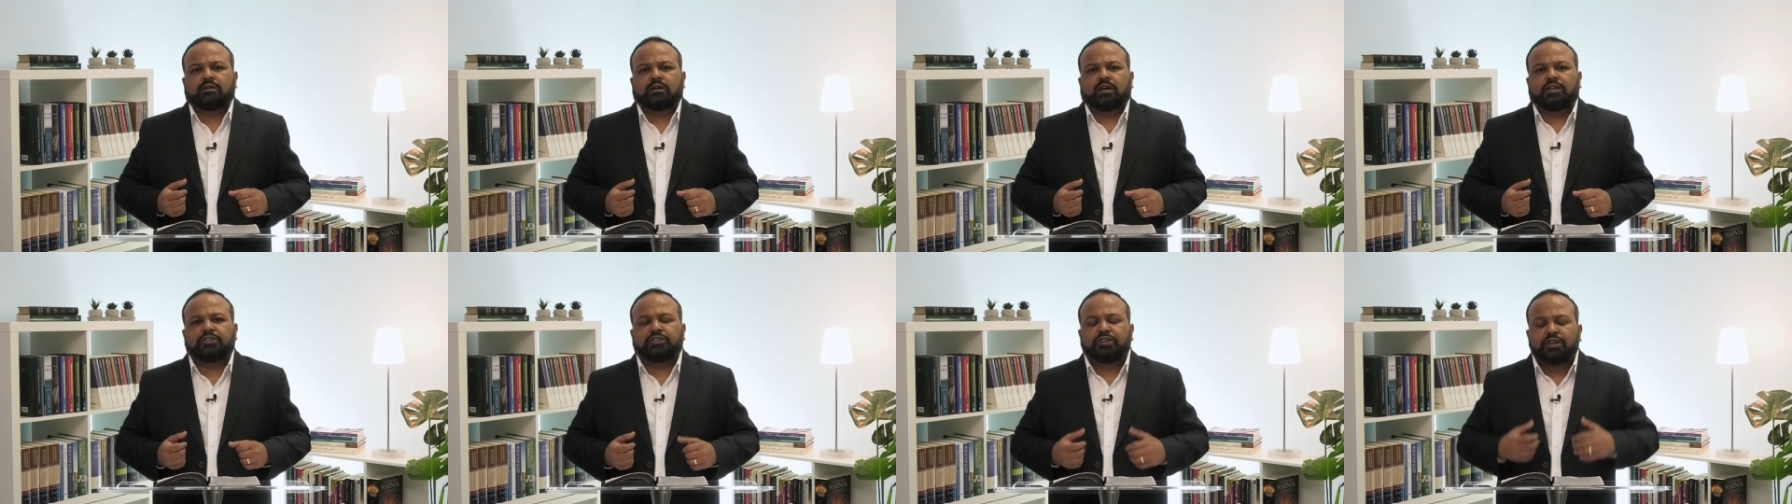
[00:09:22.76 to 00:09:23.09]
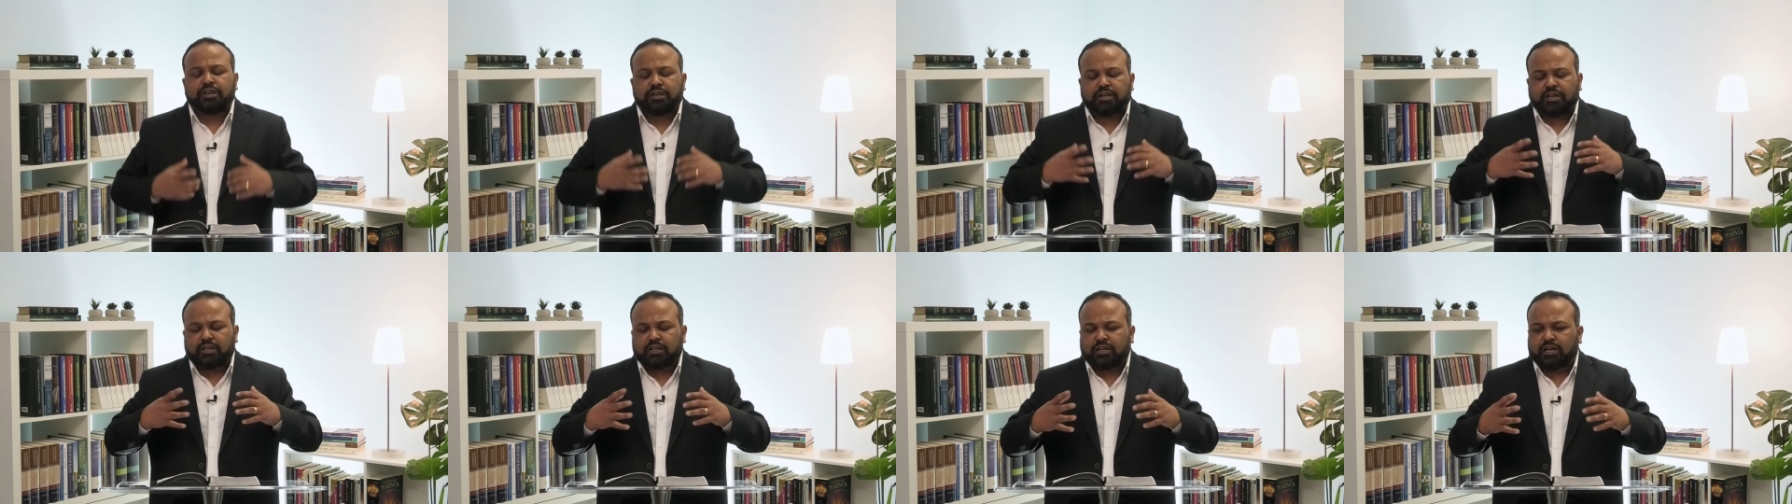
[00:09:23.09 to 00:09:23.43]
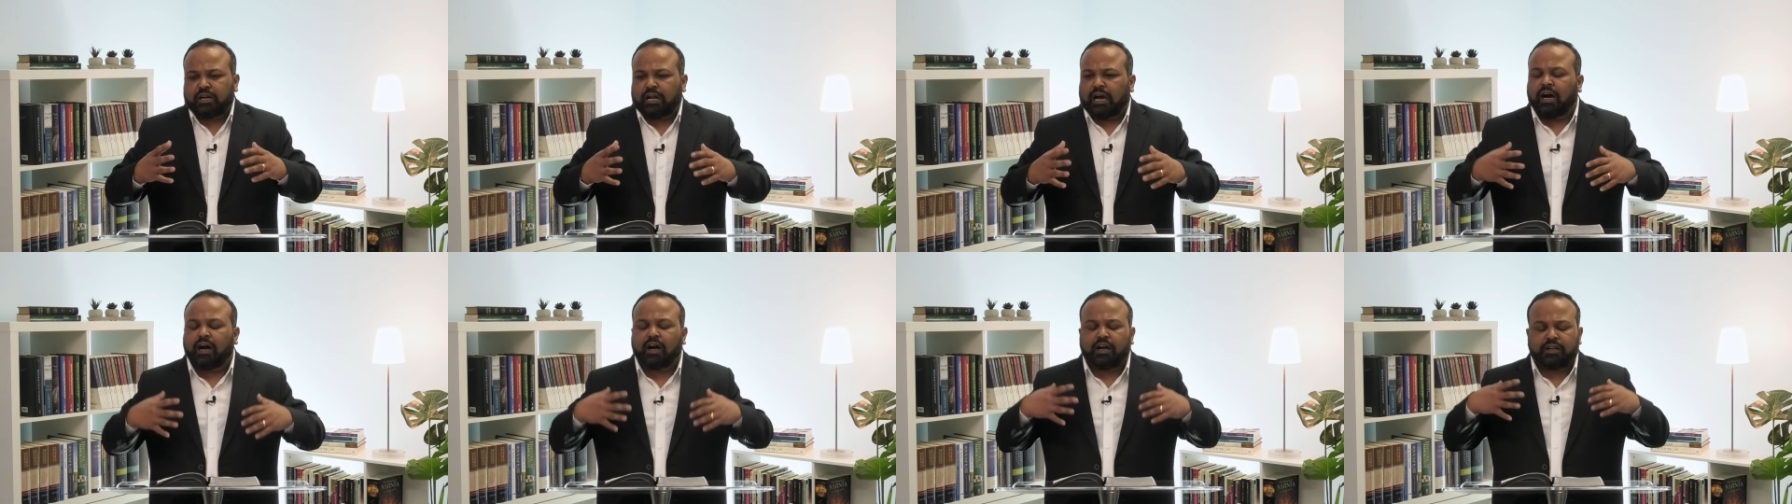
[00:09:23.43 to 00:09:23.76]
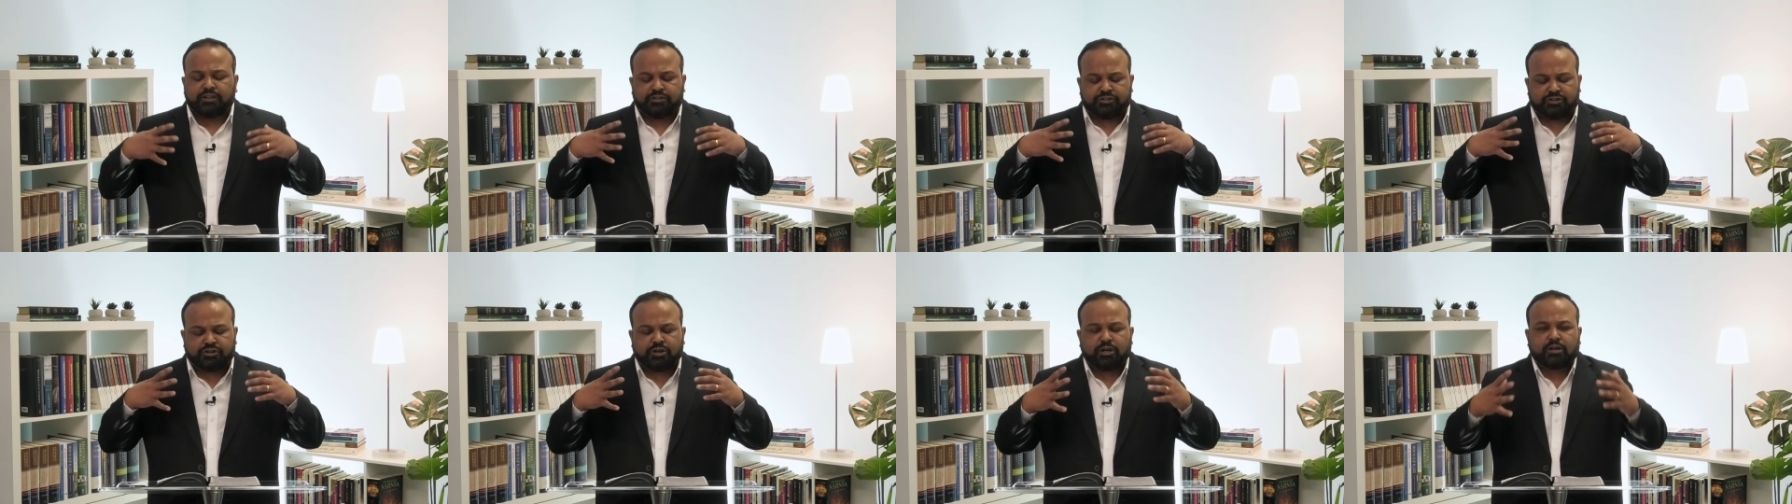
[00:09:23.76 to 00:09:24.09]
and thinking that I
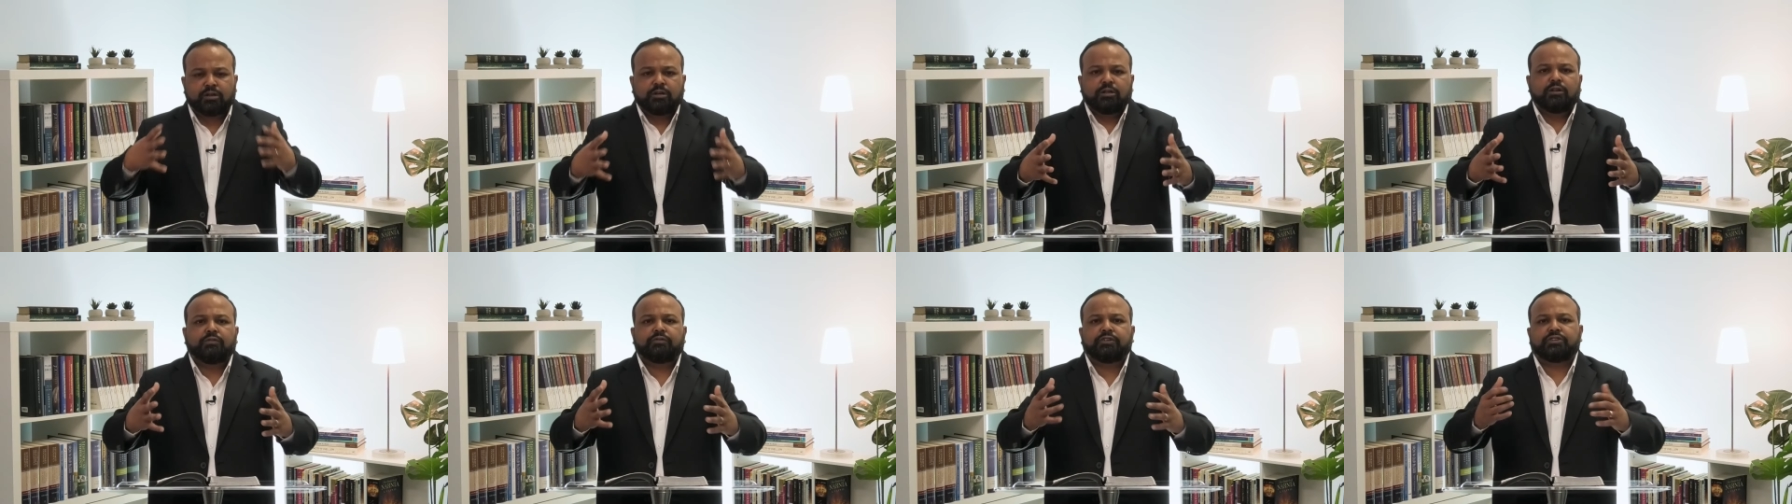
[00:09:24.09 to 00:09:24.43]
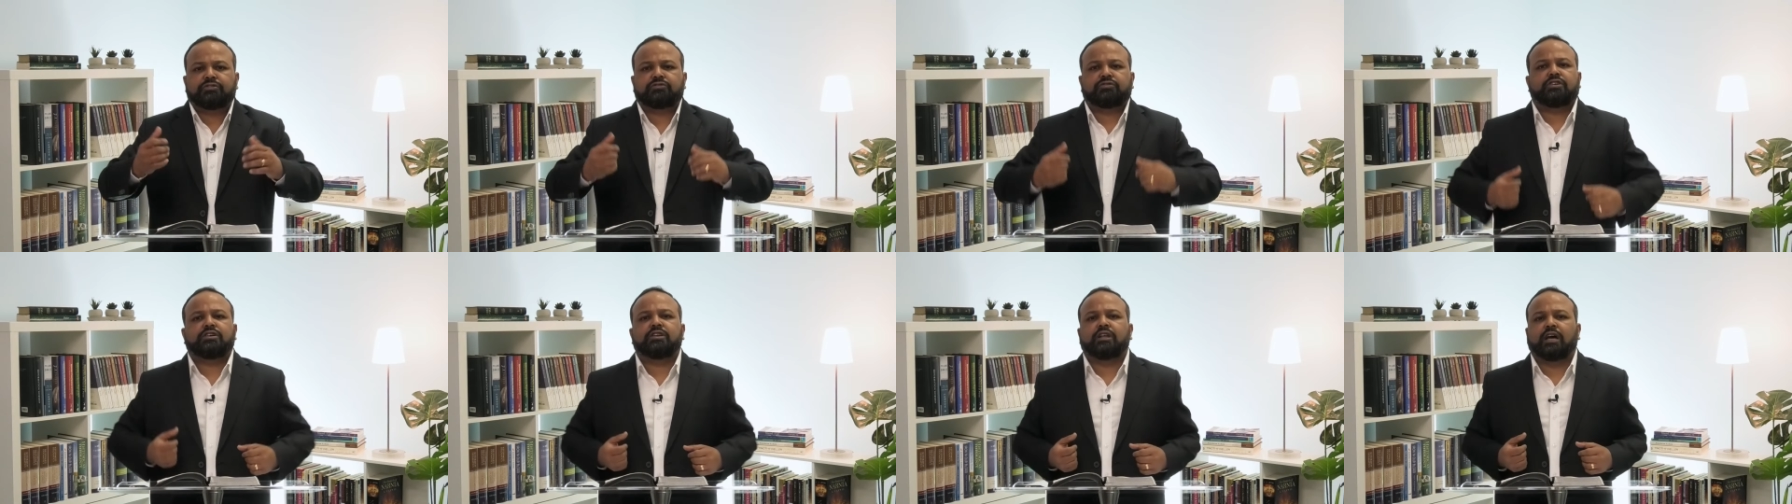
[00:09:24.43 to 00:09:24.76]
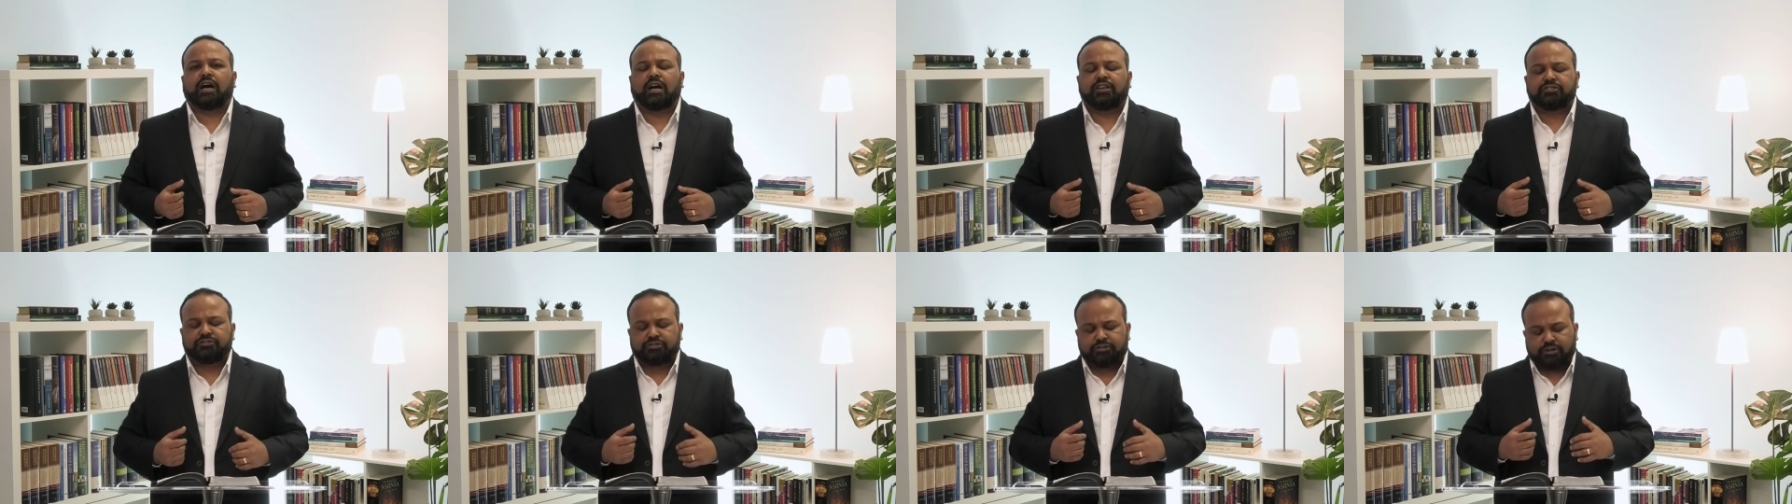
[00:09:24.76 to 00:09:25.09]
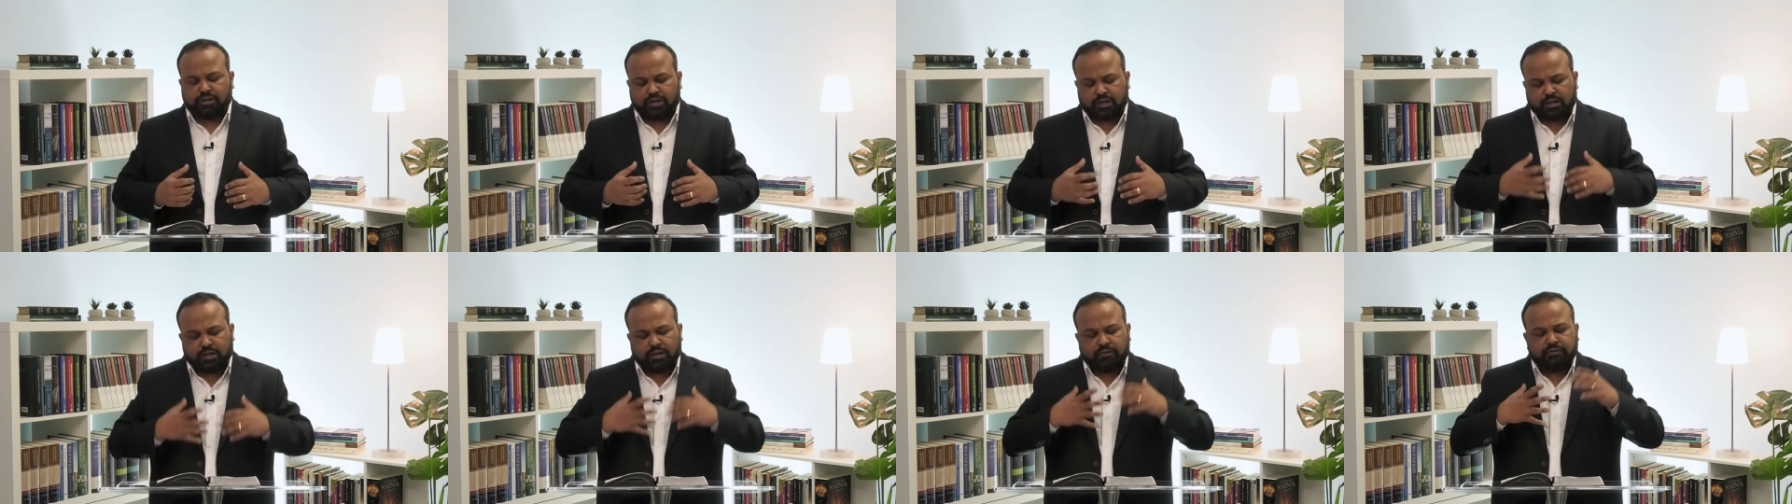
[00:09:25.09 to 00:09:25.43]
struggle with sin, I
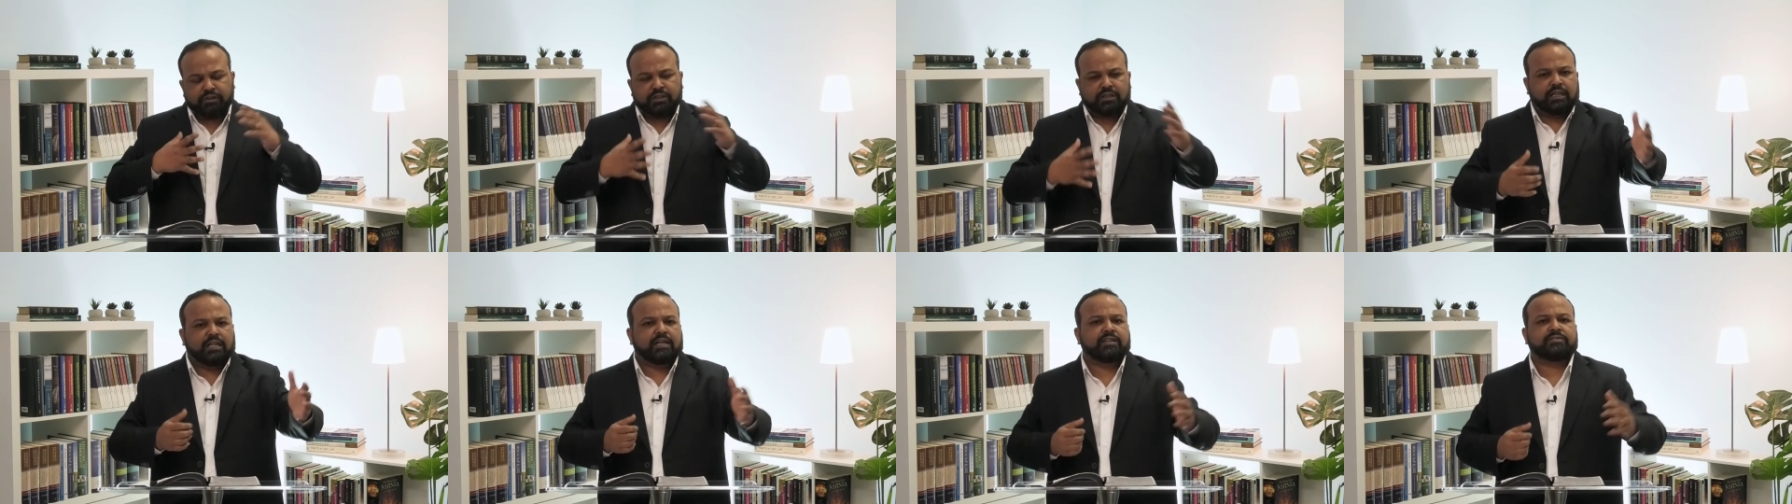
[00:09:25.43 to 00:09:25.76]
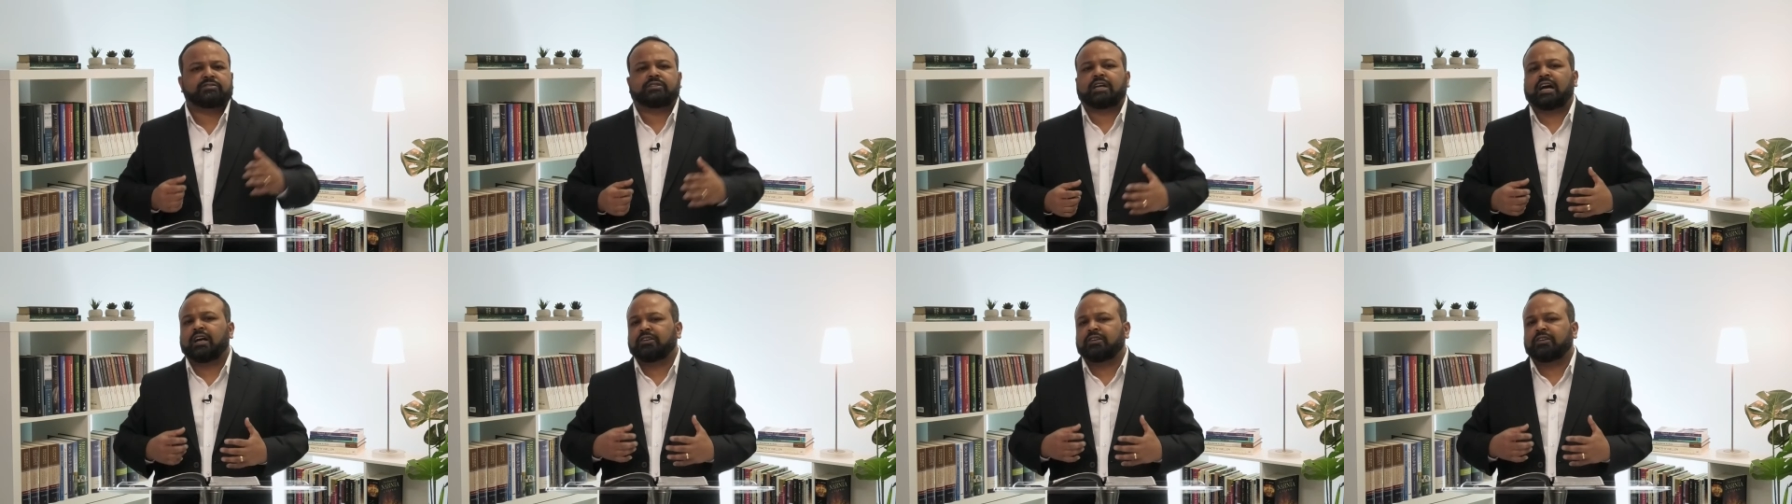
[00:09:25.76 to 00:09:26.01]
struggle with lust,